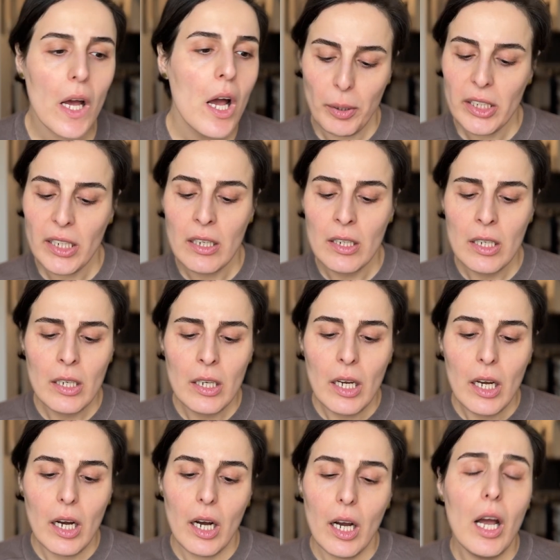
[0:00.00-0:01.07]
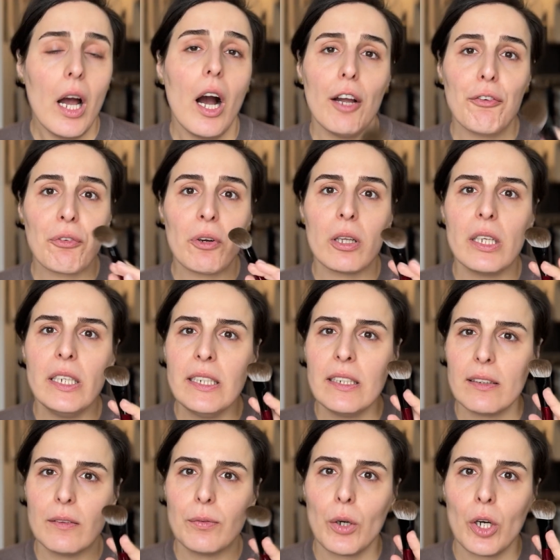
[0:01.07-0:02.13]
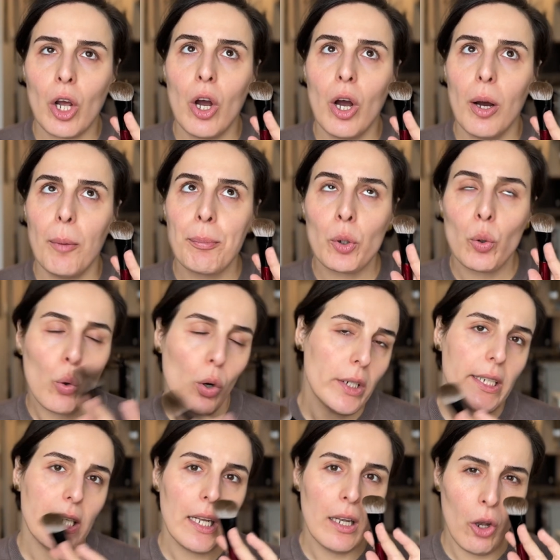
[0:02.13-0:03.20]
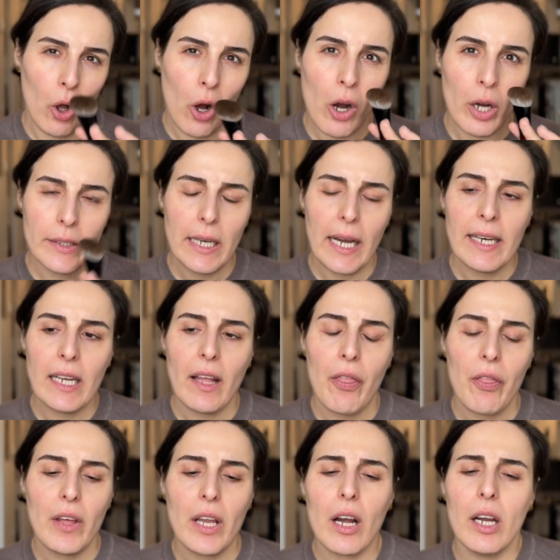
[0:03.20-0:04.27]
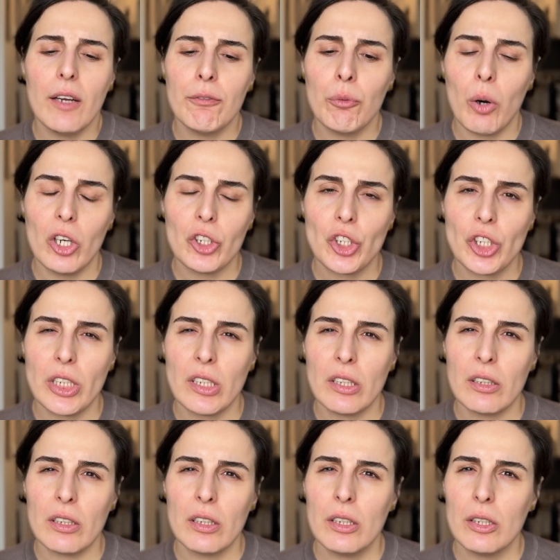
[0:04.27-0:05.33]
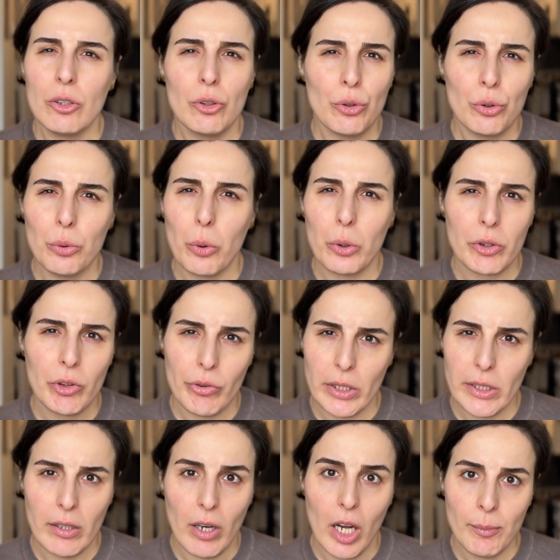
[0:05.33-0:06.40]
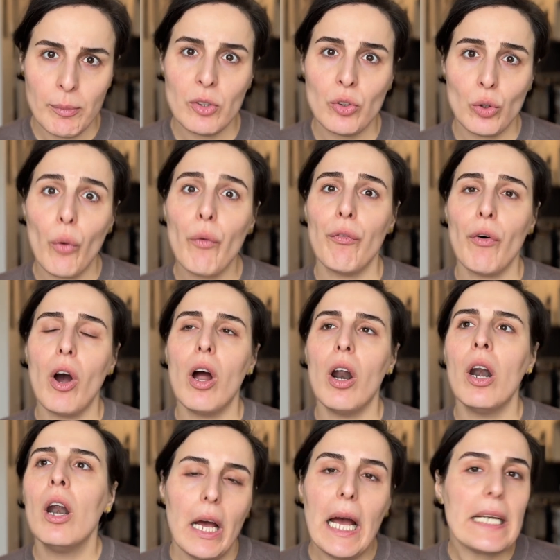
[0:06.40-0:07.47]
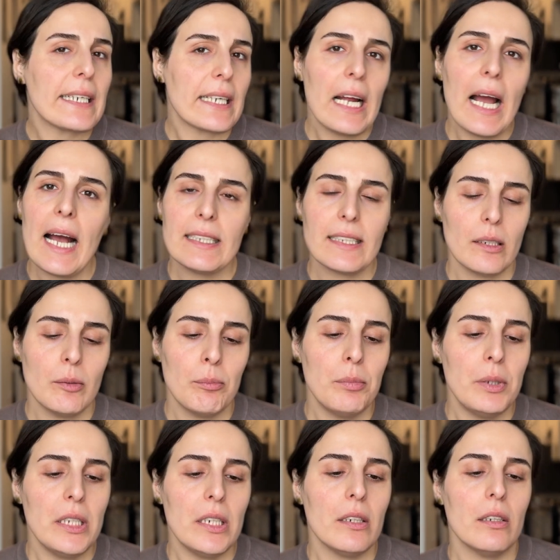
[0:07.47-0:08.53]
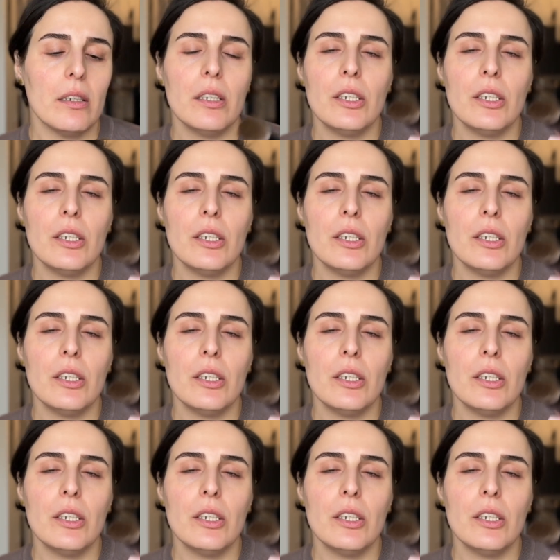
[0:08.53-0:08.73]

But I've cleaned this one up quite a lot, and I think I washed it 2 or 3 times so far, and it hasn't been